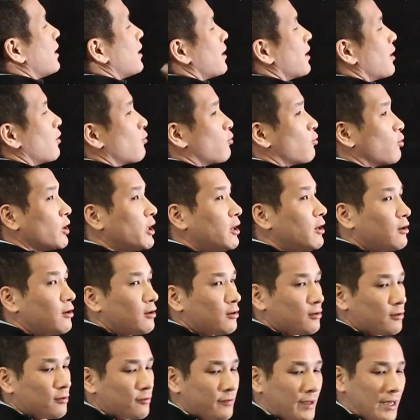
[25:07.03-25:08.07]
a
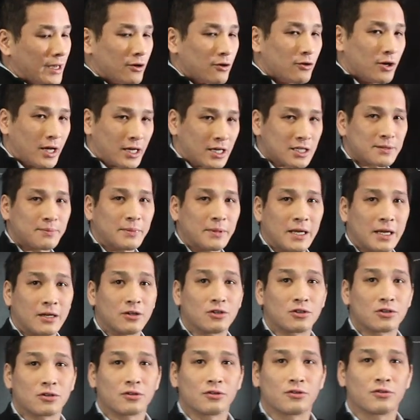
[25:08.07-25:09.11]
real valued
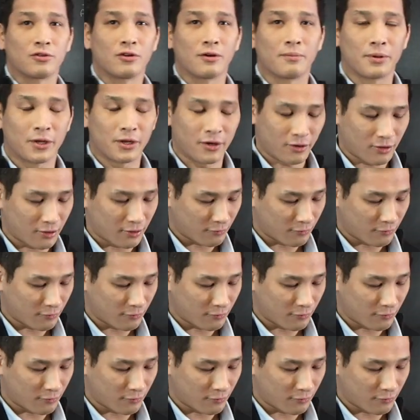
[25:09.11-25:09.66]
exponential to appear,